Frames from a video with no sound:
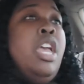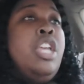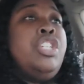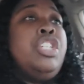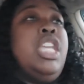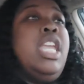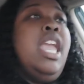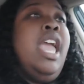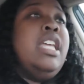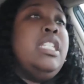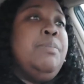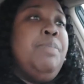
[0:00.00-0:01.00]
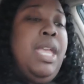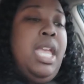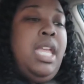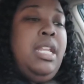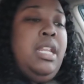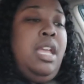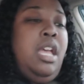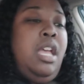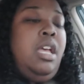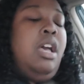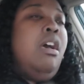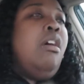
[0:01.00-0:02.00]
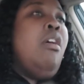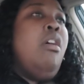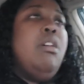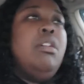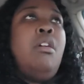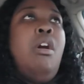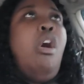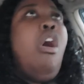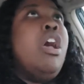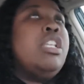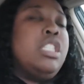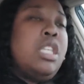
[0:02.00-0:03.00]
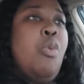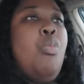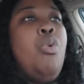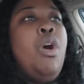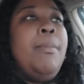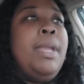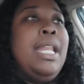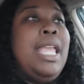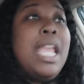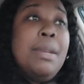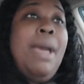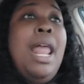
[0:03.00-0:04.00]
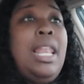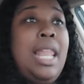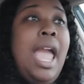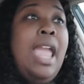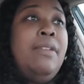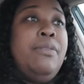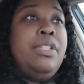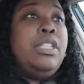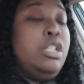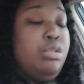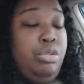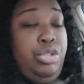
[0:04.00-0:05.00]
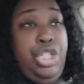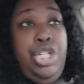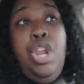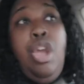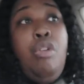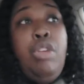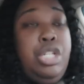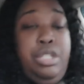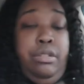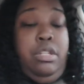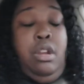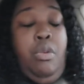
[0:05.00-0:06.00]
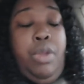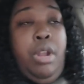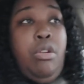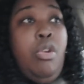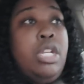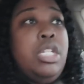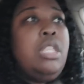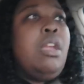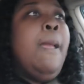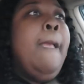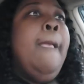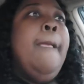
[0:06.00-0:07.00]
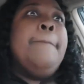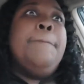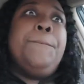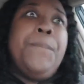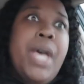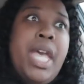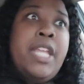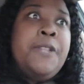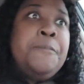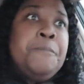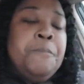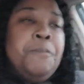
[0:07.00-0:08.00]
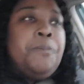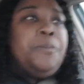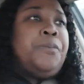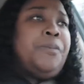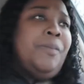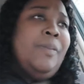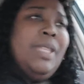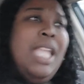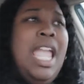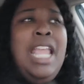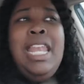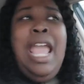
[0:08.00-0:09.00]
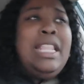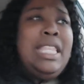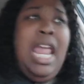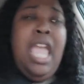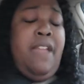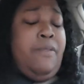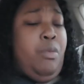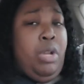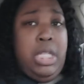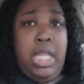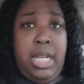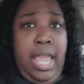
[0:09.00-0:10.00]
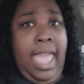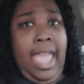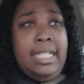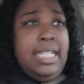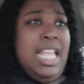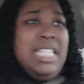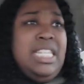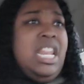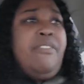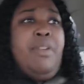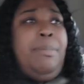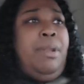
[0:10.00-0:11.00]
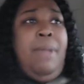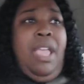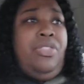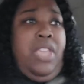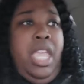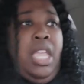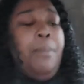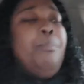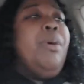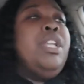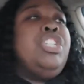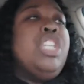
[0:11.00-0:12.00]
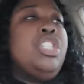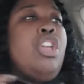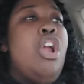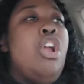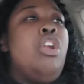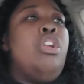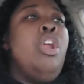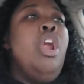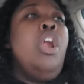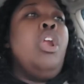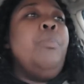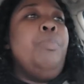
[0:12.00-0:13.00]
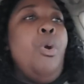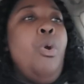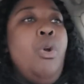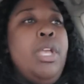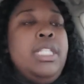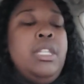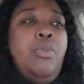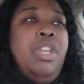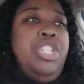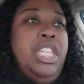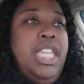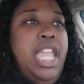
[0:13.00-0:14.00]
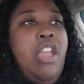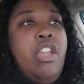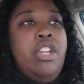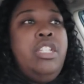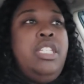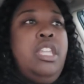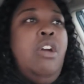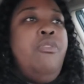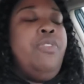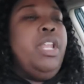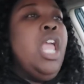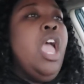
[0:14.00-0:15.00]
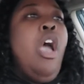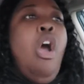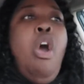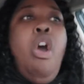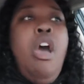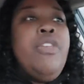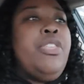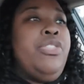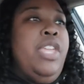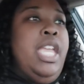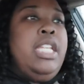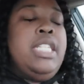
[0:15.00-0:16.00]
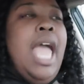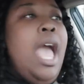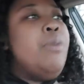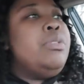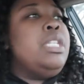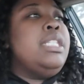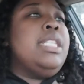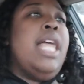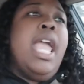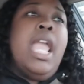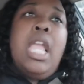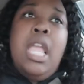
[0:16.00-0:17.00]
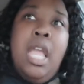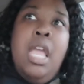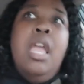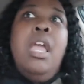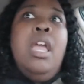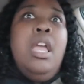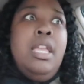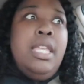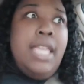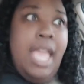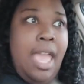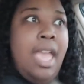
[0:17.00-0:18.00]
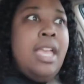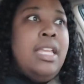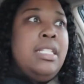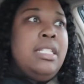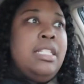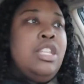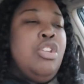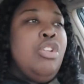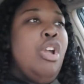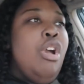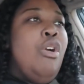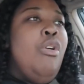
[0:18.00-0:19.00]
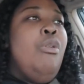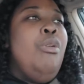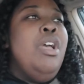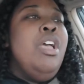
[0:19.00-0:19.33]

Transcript: She has been an uh, awesome woman in my life. Little do she know because, you know, we don't know each other. But, and not that I ever wanted to get into acting. That's never been my thing. But just her, her poise and the way carried herself and all the things. I was just like, yes, you know,